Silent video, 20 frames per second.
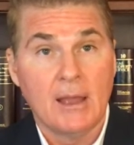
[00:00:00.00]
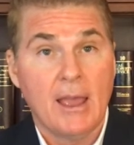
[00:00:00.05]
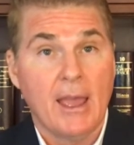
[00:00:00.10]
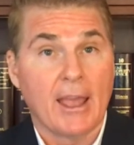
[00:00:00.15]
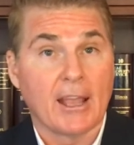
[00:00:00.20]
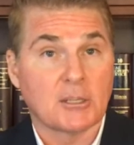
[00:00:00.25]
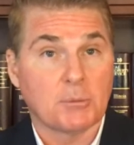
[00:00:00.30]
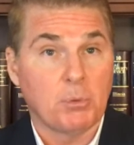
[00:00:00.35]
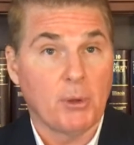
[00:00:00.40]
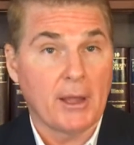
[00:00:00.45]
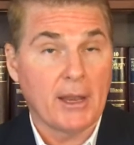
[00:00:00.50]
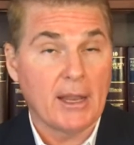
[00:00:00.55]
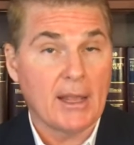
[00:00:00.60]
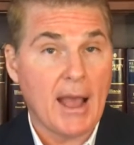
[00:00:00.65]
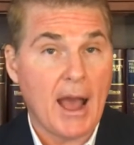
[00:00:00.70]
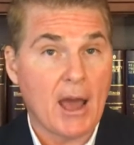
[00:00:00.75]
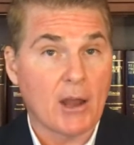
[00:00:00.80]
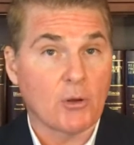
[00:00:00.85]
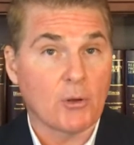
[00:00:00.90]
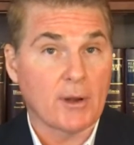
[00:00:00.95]
explaining
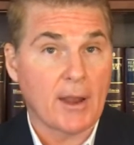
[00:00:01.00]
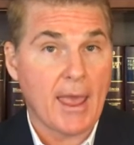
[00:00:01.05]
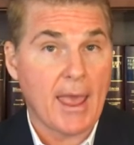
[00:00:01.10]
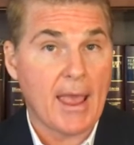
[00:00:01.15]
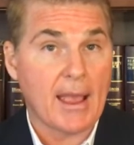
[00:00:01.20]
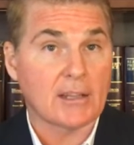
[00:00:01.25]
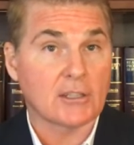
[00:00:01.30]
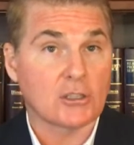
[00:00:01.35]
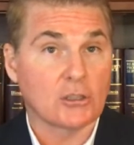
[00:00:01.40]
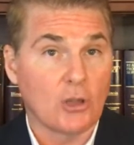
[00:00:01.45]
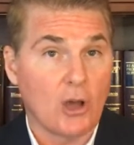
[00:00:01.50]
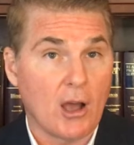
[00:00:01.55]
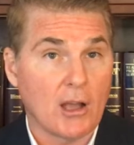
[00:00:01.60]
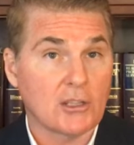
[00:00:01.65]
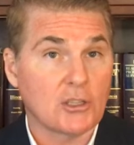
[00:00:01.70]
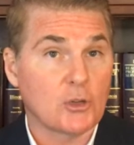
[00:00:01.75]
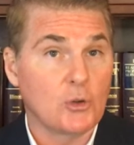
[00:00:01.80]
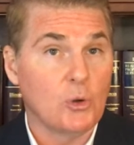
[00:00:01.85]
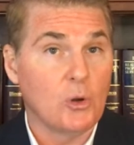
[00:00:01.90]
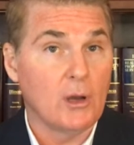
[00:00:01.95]
how to enhance law
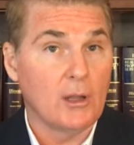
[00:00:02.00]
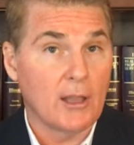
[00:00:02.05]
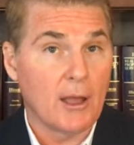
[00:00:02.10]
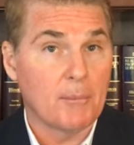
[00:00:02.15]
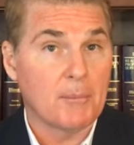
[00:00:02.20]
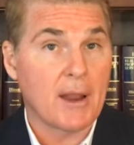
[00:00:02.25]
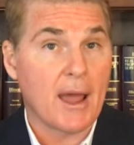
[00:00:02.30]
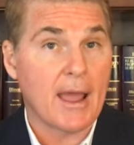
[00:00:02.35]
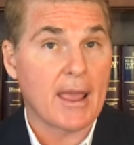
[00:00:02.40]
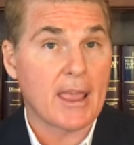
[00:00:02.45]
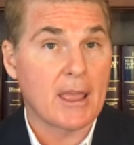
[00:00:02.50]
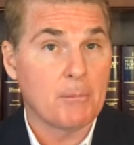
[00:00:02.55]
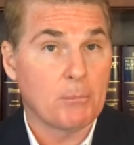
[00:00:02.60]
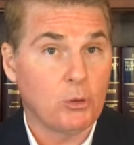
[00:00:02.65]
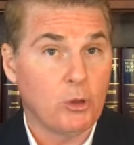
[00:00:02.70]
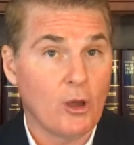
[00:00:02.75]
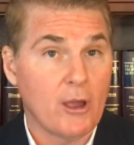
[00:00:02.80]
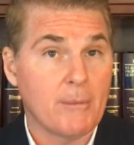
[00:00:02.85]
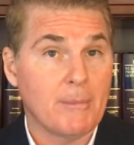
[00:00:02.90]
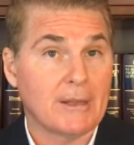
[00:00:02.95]
school alumni
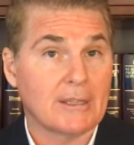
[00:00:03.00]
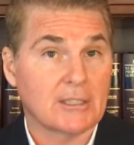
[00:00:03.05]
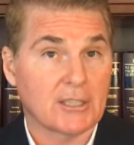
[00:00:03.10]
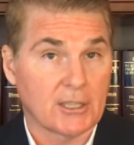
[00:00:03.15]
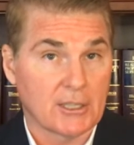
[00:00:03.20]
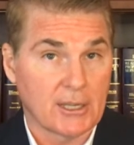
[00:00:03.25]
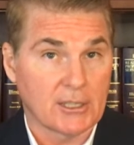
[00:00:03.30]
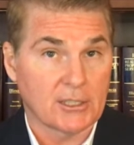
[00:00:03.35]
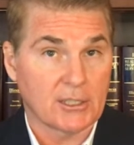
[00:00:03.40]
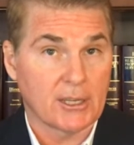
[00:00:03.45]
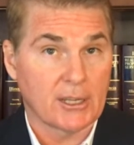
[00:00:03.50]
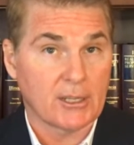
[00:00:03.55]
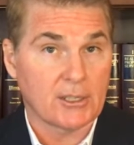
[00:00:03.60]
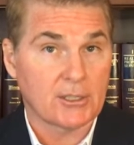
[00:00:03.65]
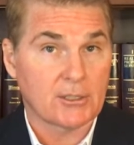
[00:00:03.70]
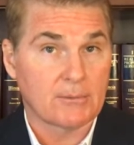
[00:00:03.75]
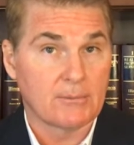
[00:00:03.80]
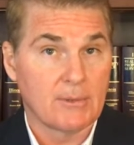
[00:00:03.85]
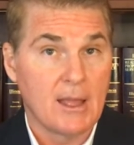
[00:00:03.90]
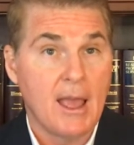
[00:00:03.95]
employment
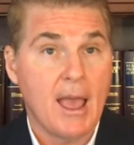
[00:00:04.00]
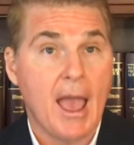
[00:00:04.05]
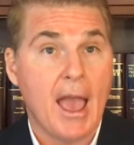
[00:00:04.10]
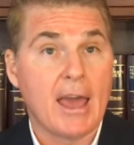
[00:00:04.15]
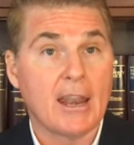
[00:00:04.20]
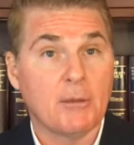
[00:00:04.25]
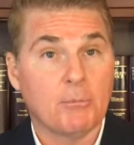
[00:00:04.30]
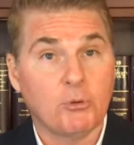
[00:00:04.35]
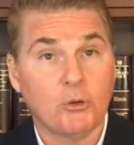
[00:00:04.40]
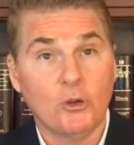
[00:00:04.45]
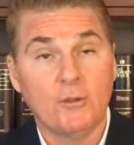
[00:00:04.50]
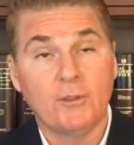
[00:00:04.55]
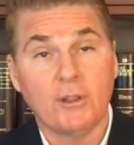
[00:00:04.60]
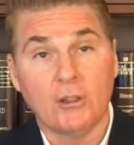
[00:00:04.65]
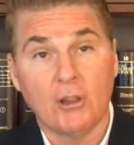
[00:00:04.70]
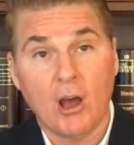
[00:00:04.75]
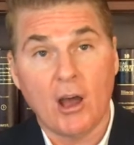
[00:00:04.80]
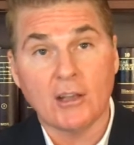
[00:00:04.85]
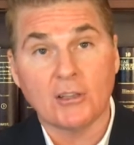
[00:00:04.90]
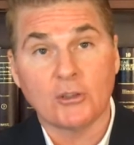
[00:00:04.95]
statistics and improve the
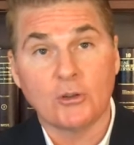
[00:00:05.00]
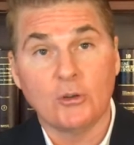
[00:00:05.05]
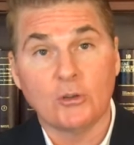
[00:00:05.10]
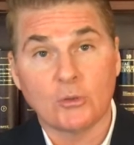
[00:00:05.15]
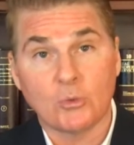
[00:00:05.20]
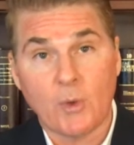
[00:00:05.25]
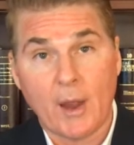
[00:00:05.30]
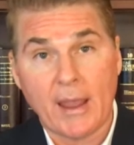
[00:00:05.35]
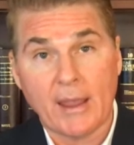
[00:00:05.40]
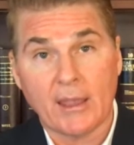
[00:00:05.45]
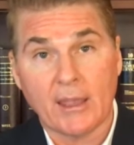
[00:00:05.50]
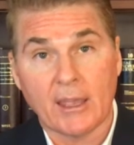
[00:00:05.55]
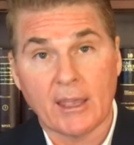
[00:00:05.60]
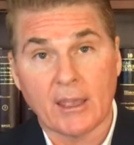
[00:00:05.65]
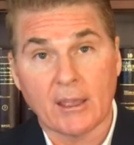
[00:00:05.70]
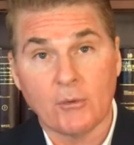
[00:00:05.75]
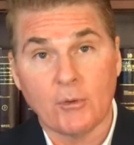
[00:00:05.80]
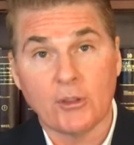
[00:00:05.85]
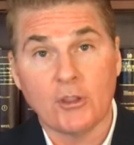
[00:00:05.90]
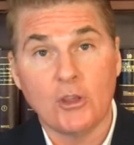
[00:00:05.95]
law school's
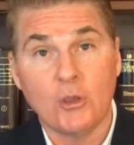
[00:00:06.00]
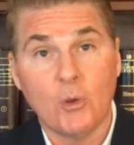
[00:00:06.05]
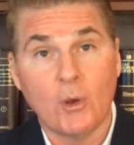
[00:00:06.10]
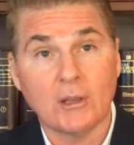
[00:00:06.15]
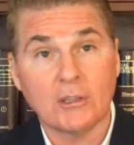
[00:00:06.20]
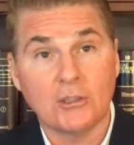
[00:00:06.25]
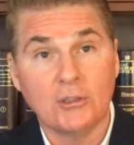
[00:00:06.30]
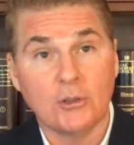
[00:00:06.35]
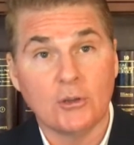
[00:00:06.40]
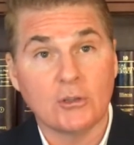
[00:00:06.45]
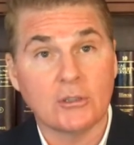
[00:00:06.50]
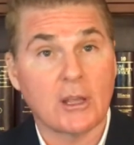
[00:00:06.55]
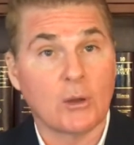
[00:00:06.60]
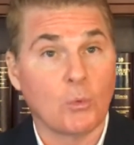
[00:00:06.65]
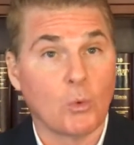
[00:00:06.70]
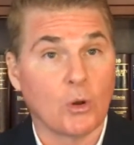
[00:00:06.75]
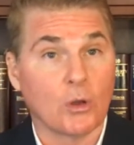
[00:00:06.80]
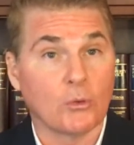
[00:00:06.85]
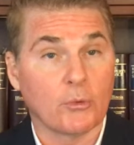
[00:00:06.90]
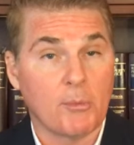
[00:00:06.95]
ranking with U.S. News and
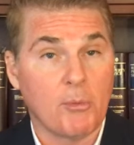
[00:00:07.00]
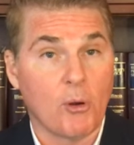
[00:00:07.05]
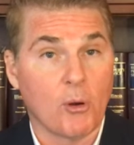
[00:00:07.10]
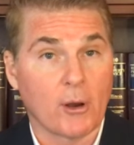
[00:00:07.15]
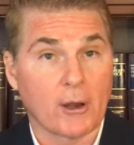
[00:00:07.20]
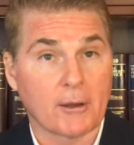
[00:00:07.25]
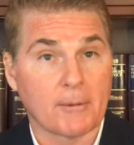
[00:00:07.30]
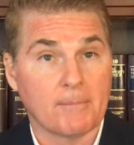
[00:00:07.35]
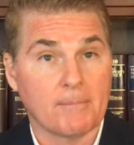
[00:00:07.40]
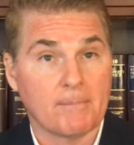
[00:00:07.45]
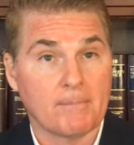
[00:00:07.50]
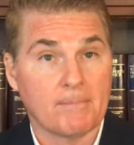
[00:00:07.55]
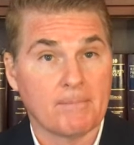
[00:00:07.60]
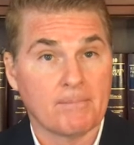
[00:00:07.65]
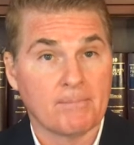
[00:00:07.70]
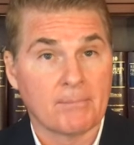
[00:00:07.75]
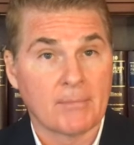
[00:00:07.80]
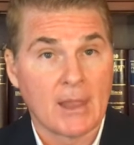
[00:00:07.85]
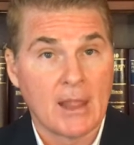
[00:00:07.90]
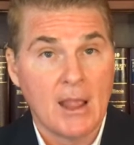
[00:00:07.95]
World Report.
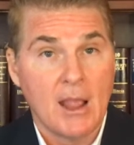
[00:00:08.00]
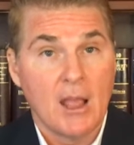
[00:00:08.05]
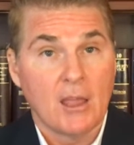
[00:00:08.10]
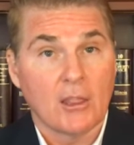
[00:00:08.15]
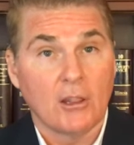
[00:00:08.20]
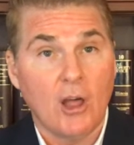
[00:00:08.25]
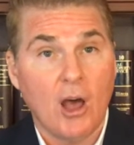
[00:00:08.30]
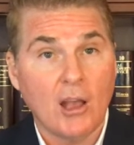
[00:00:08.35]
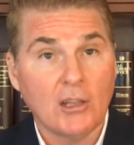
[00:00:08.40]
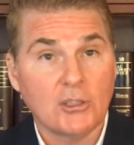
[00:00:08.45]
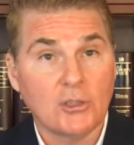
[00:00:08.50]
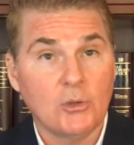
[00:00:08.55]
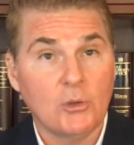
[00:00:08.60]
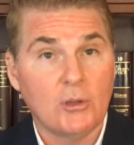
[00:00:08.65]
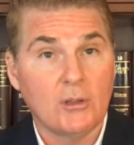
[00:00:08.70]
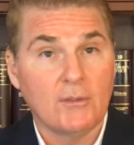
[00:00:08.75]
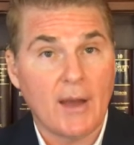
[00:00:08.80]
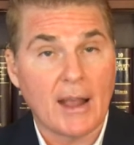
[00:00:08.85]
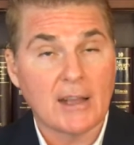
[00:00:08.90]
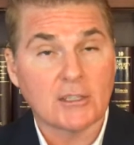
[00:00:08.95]
The Law School
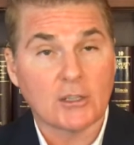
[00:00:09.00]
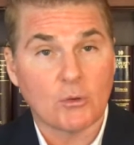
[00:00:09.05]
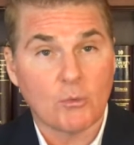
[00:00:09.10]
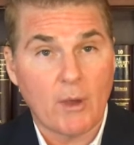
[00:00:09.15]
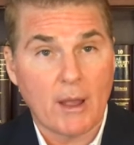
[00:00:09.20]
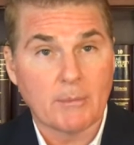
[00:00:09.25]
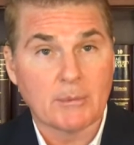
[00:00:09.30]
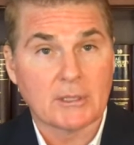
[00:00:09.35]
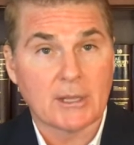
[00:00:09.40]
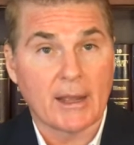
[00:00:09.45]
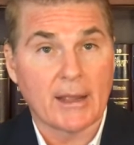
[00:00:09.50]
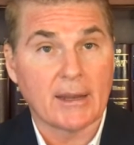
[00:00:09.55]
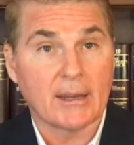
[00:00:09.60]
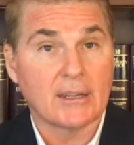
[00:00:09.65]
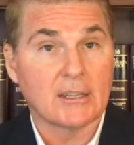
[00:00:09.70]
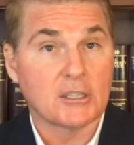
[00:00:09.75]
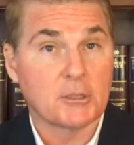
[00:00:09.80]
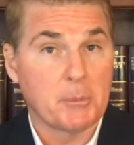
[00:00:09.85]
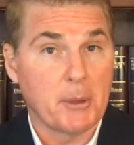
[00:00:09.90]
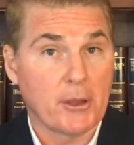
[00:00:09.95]
Advisor website,
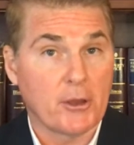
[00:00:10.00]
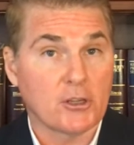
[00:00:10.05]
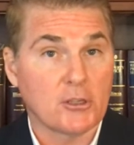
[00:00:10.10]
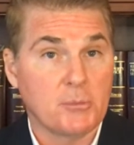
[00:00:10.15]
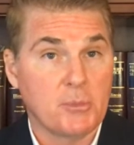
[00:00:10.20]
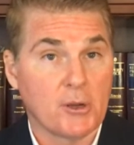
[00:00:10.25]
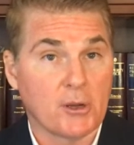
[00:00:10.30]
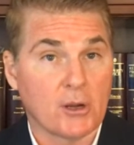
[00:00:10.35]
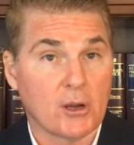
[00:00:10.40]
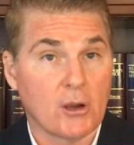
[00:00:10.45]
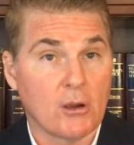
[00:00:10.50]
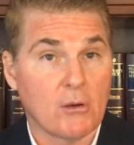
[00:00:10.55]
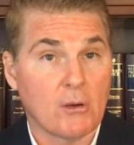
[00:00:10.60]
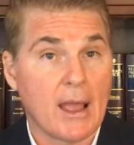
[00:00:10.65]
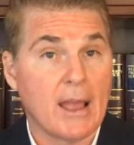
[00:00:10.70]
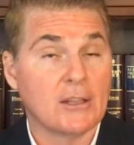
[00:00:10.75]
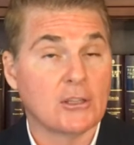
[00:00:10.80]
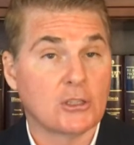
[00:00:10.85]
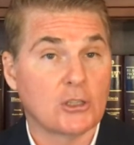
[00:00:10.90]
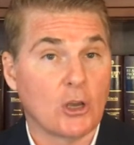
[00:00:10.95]
Speakers Bureau,
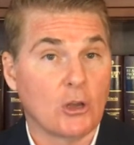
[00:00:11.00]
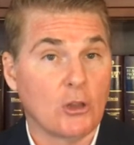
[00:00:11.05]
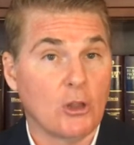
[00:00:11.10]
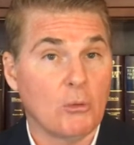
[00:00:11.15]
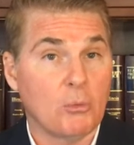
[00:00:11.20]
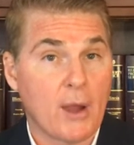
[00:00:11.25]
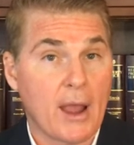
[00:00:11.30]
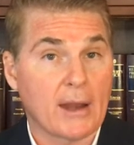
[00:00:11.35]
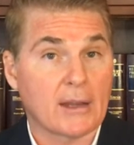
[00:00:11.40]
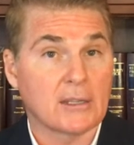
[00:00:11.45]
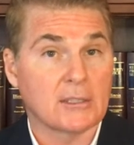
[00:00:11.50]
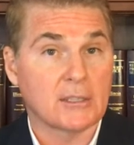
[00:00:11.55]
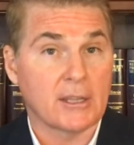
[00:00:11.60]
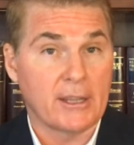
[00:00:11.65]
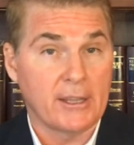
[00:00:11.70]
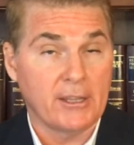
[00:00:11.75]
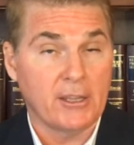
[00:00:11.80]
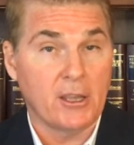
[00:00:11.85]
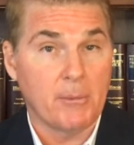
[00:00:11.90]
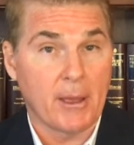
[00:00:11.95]
and Solo Practice
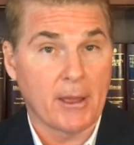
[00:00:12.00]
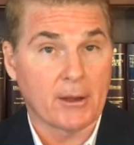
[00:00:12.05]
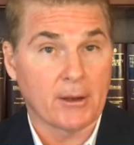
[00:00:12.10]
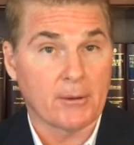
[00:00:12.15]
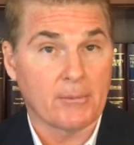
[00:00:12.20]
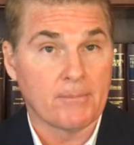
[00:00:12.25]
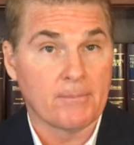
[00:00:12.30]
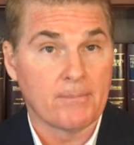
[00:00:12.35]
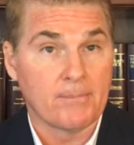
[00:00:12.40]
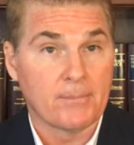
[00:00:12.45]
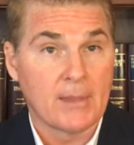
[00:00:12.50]
Incubator